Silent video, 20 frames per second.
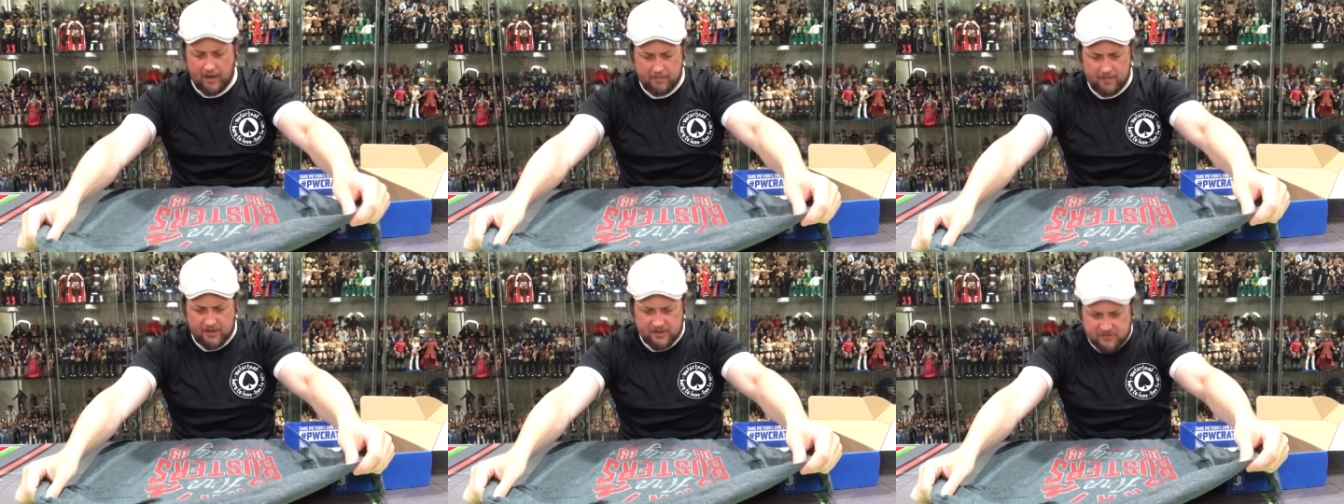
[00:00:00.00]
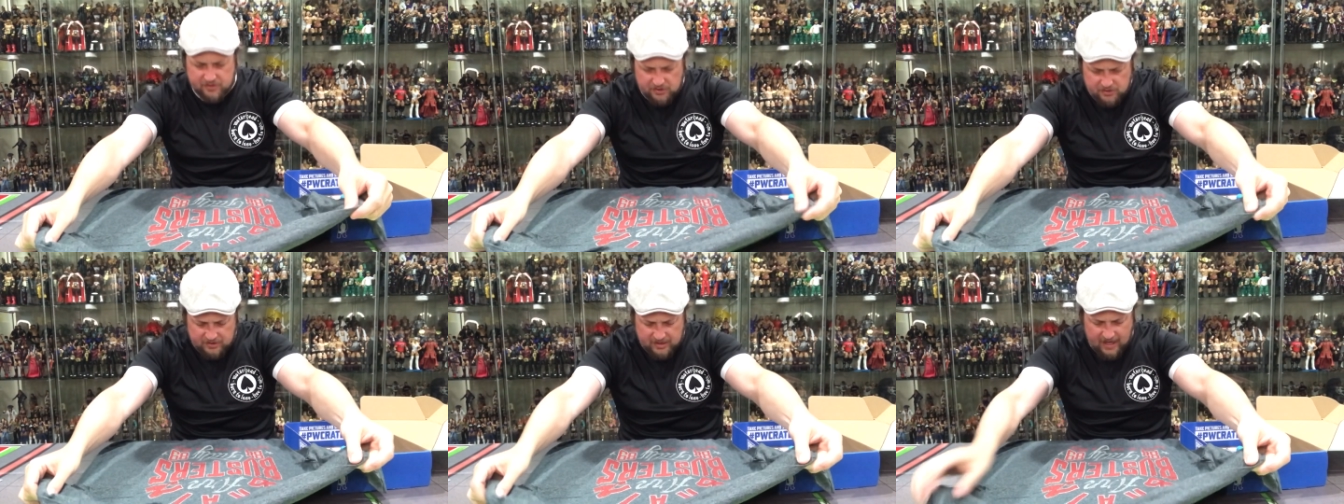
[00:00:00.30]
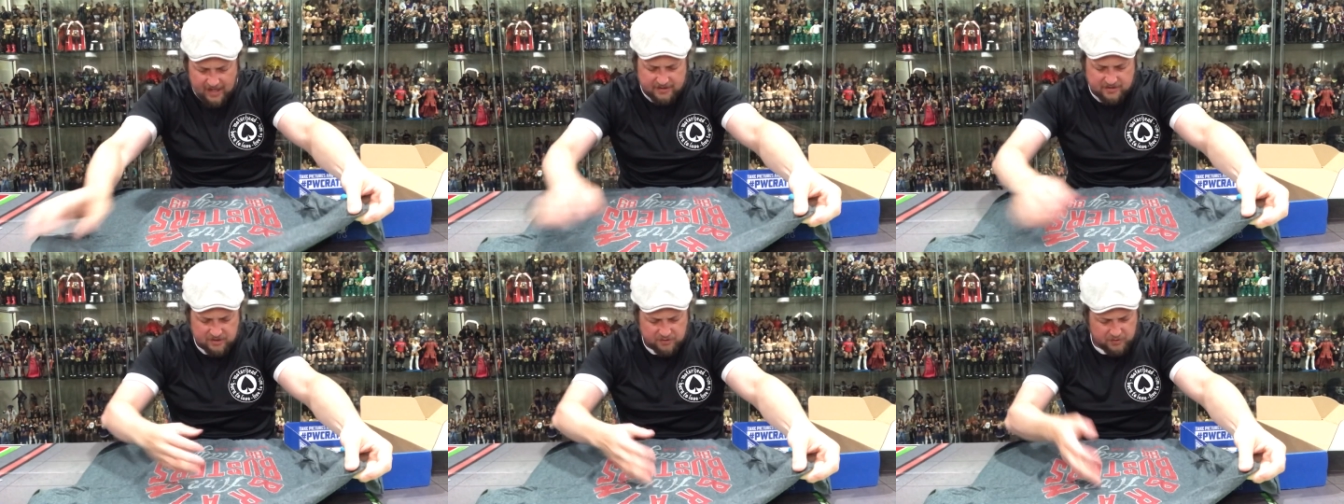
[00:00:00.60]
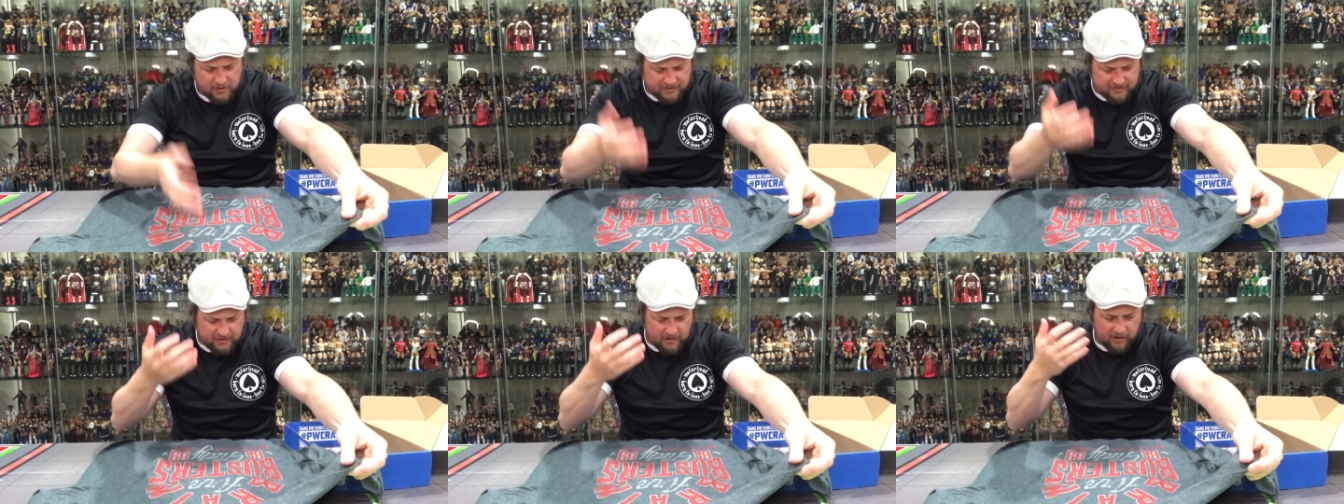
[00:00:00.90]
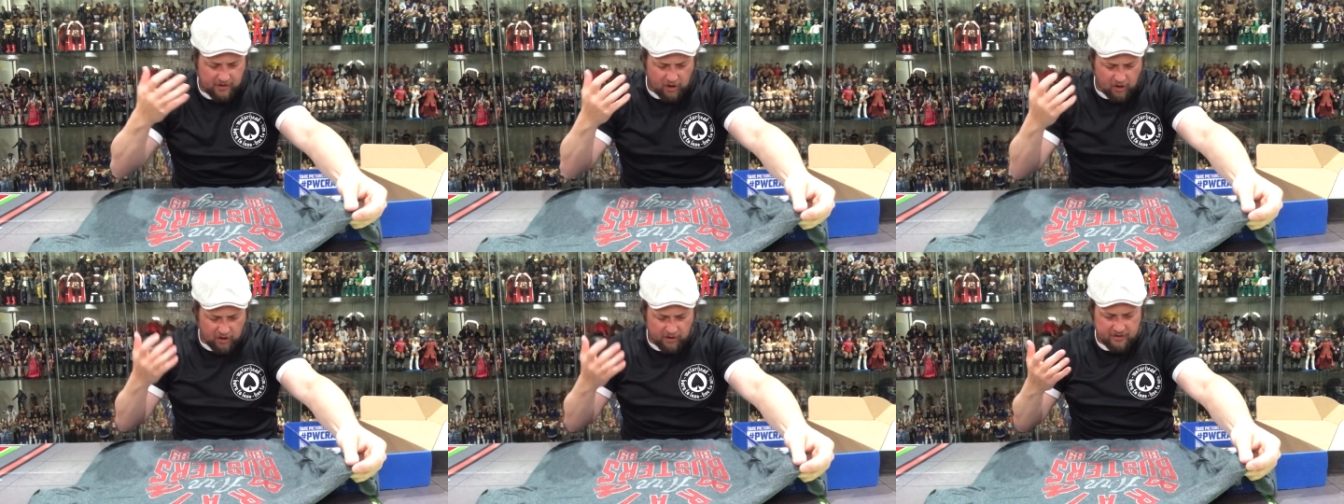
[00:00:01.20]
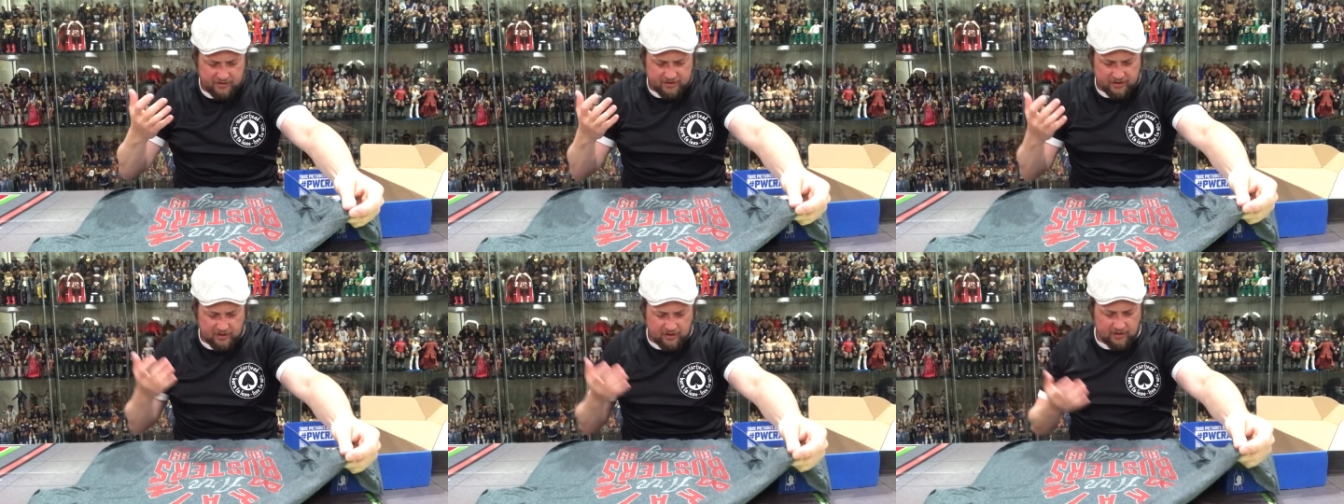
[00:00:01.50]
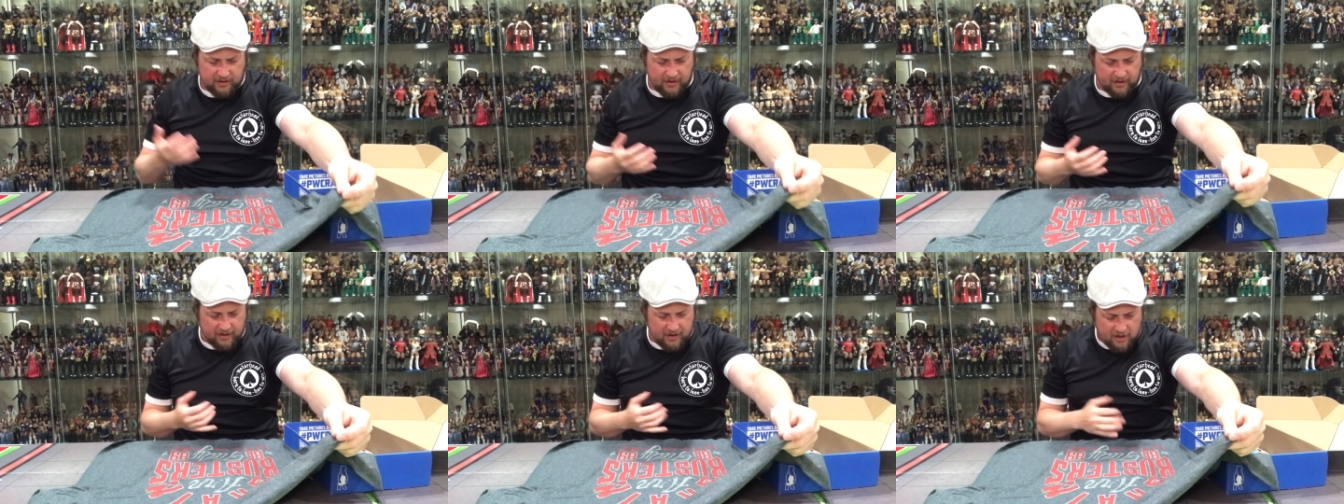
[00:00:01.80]
Busters. Yeah, it says right there, Arn and
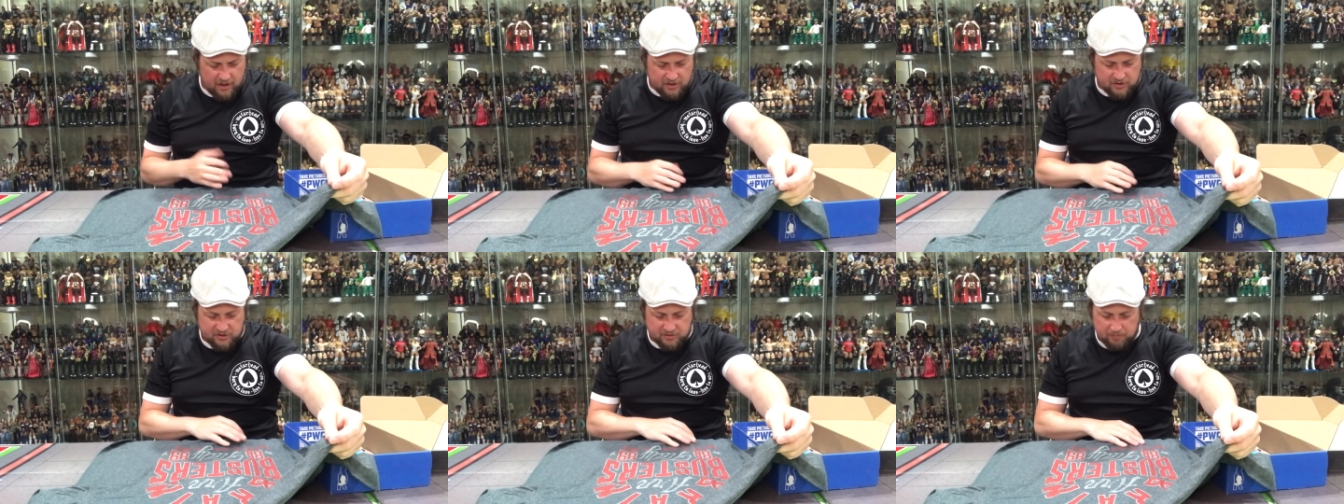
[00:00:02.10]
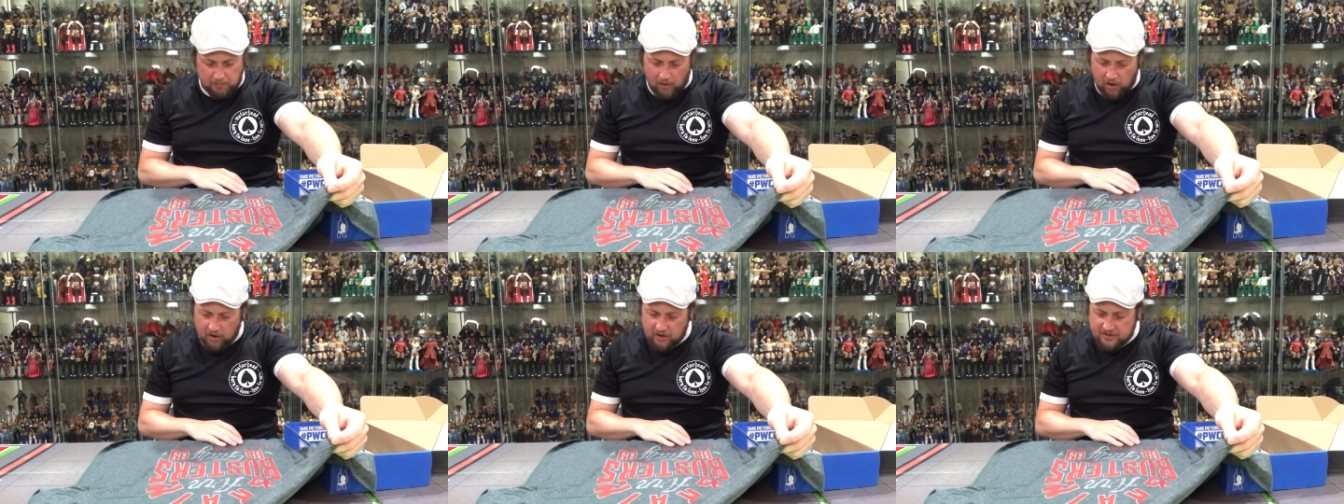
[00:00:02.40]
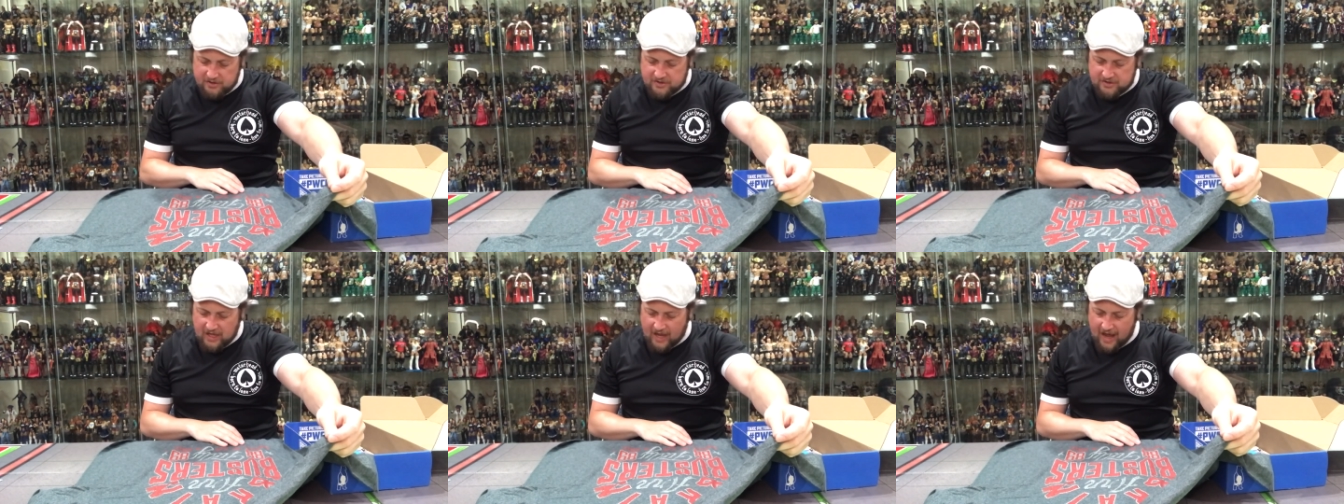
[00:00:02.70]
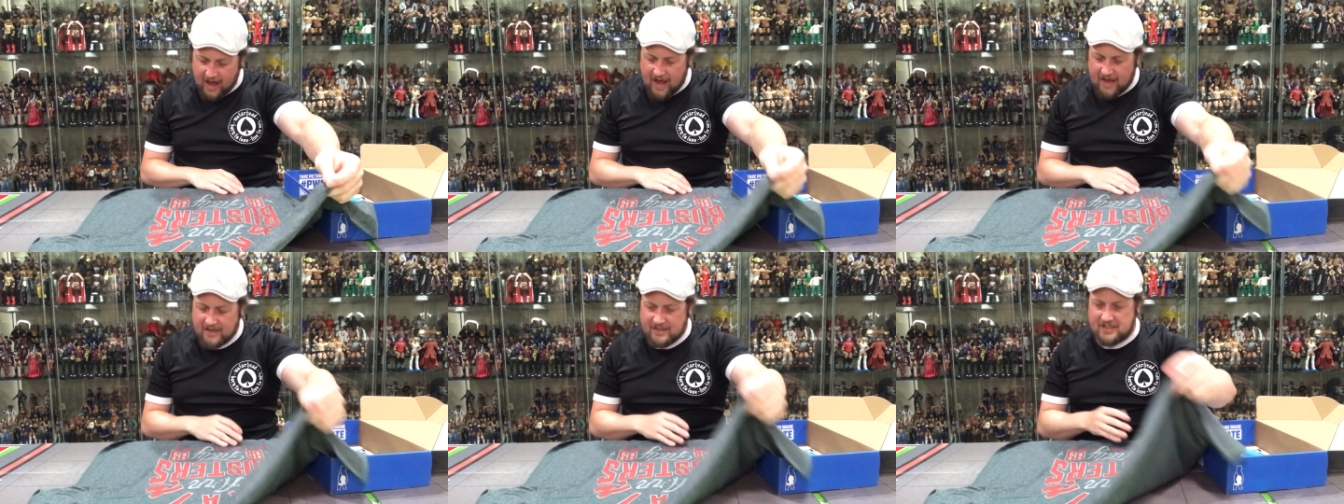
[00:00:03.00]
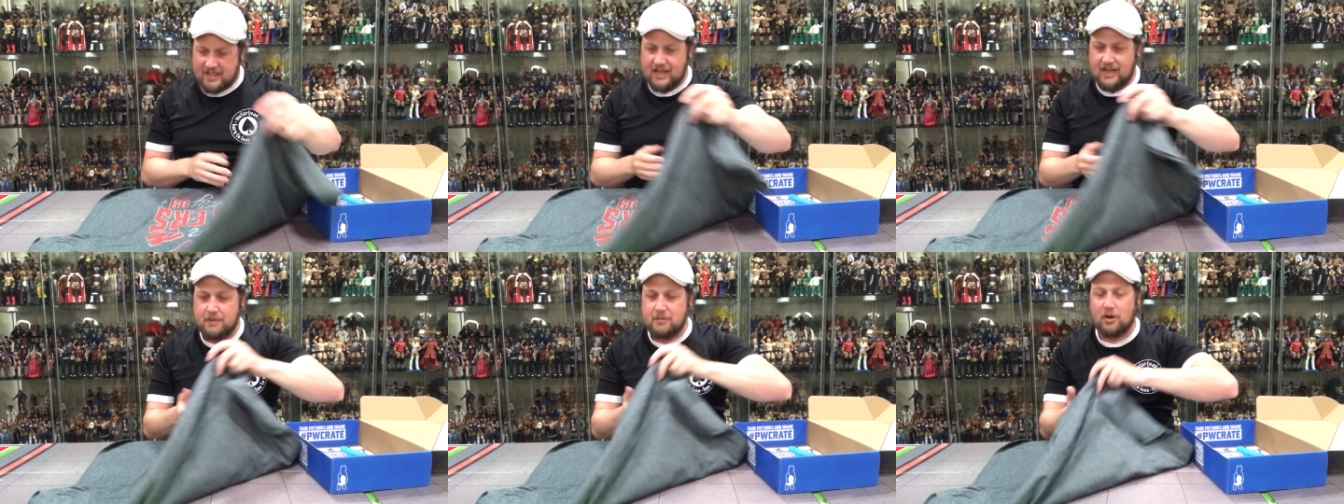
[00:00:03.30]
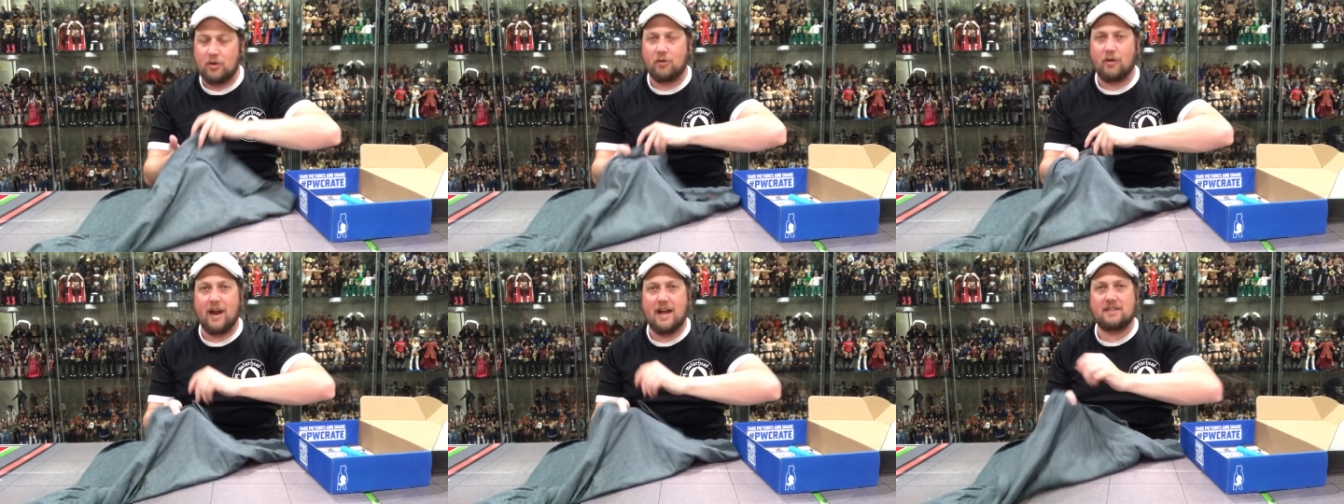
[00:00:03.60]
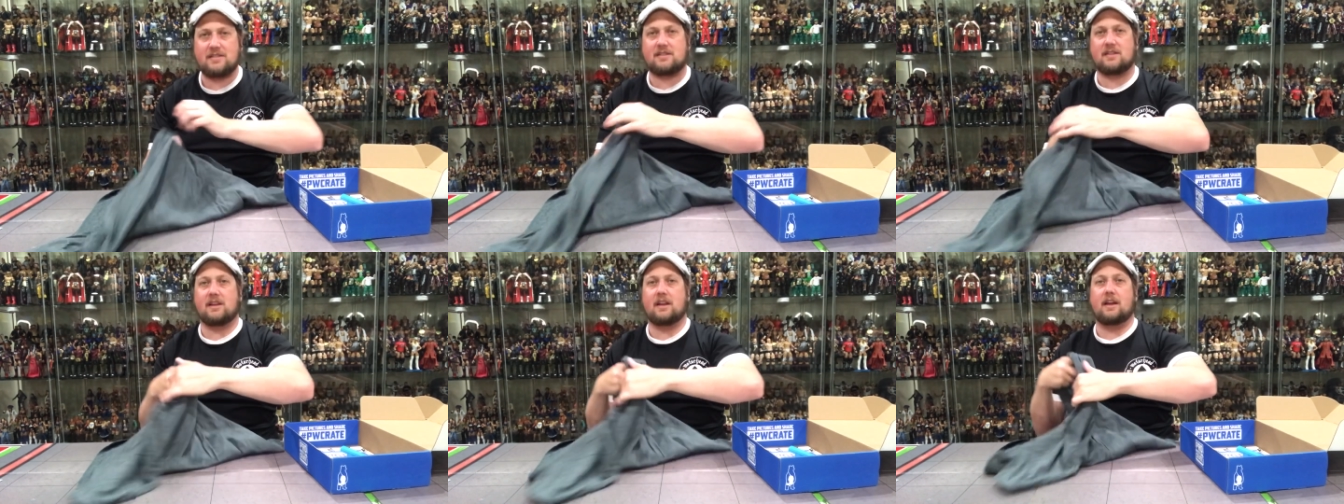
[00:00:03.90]
Tully, smartest tag team in
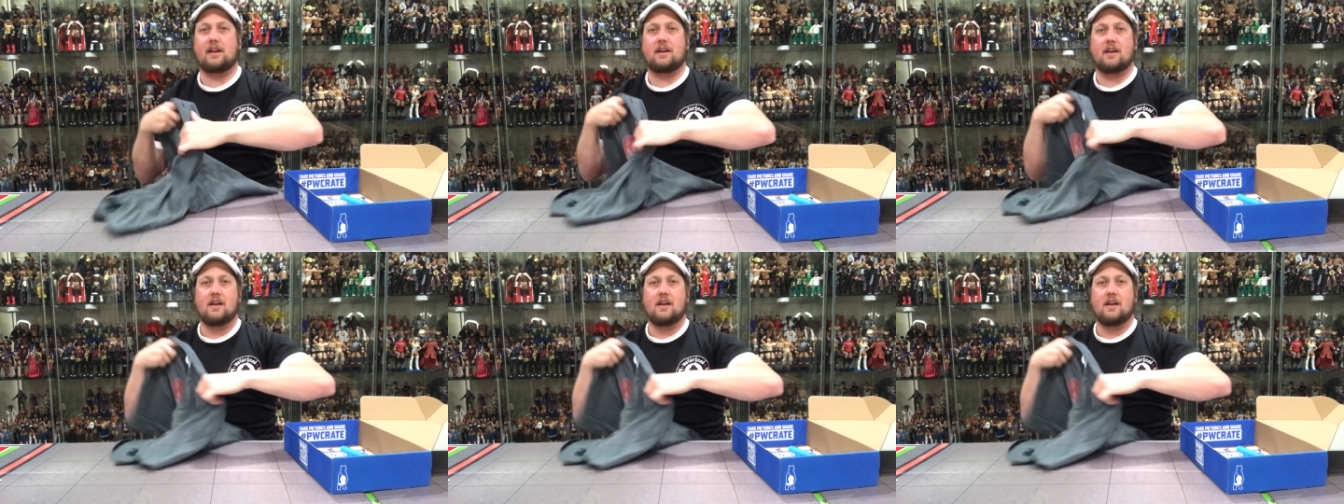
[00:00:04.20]
wrestling.